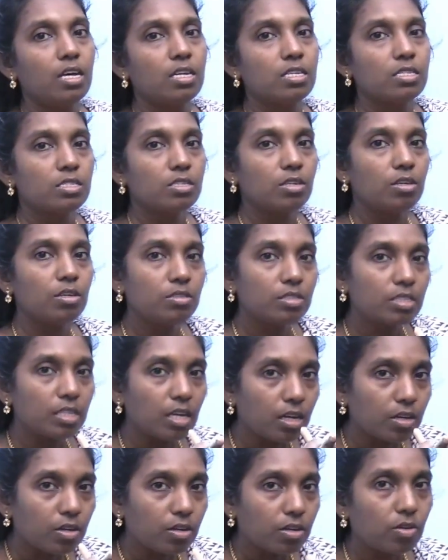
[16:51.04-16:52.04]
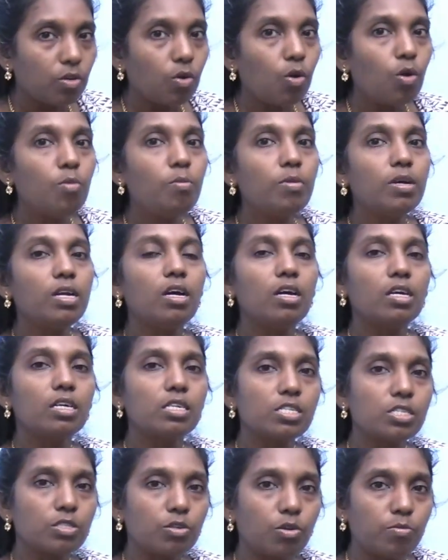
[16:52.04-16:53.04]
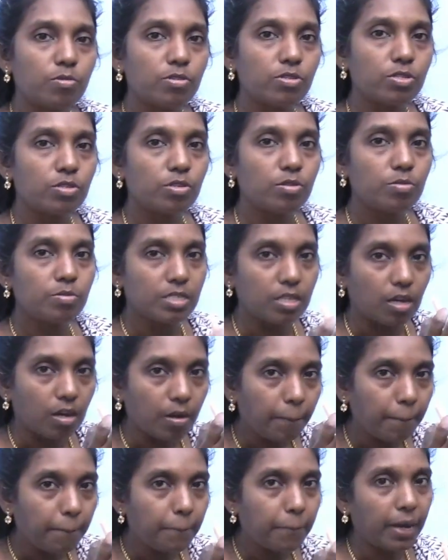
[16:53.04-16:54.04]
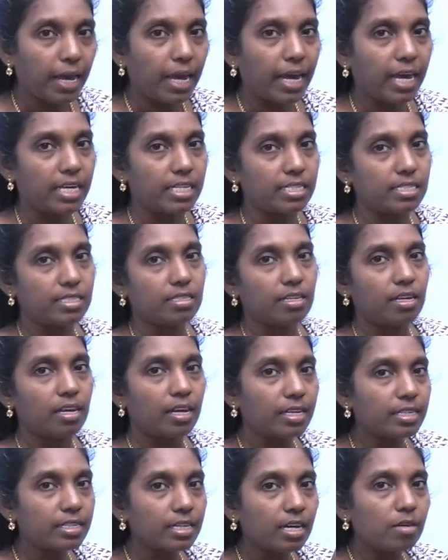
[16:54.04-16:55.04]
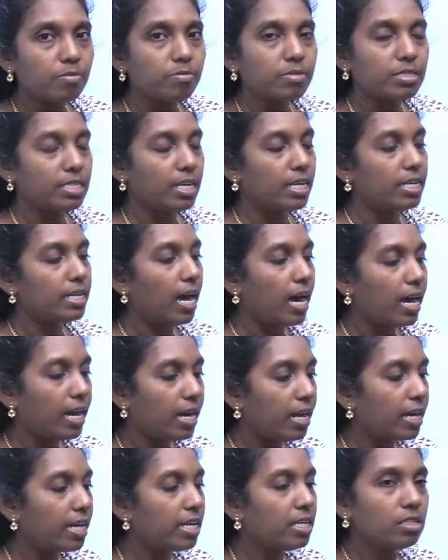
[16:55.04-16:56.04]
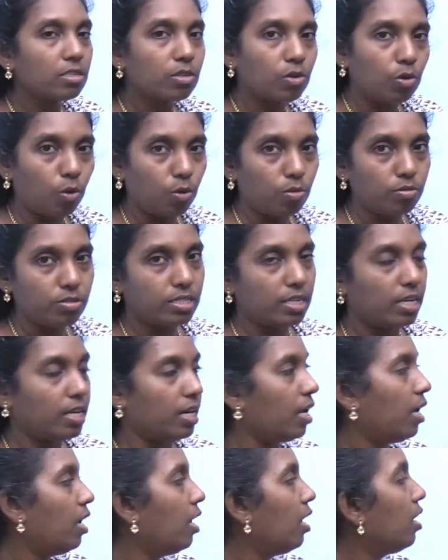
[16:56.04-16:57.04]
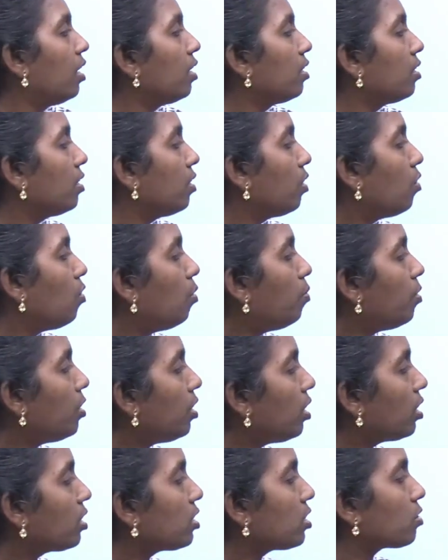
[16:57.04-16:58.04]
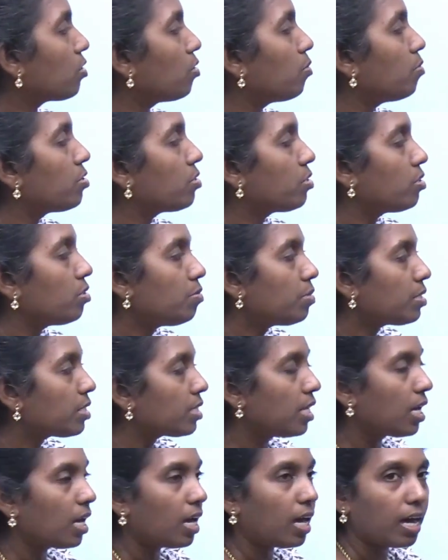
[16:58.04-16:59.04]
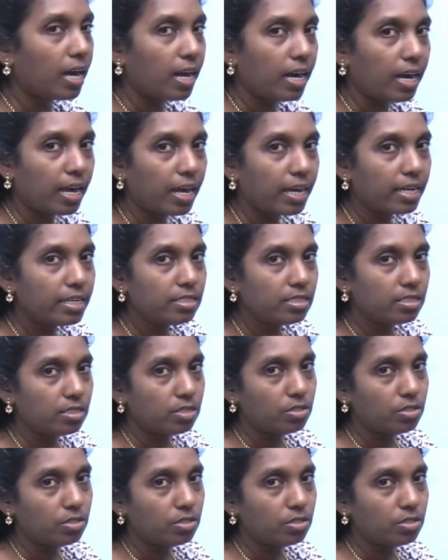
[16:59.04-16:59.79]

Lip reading: So, the homologous chromosomes are pairs. It comes, it align closer. The homologous chromosomes align